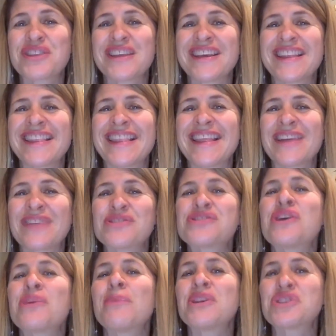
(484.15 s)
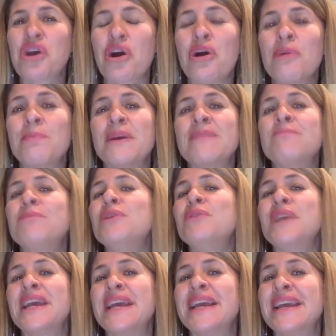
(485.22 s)
that there's so much hope and
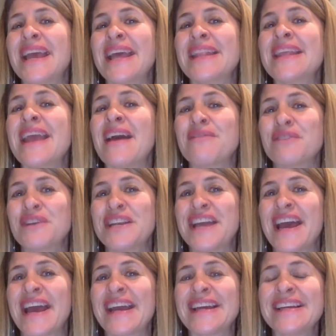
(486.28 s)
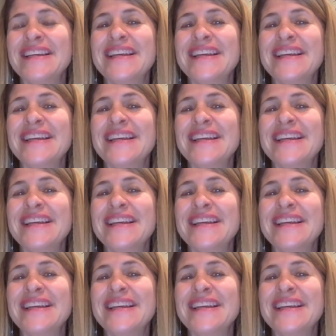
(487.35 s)
beauty in the everyday.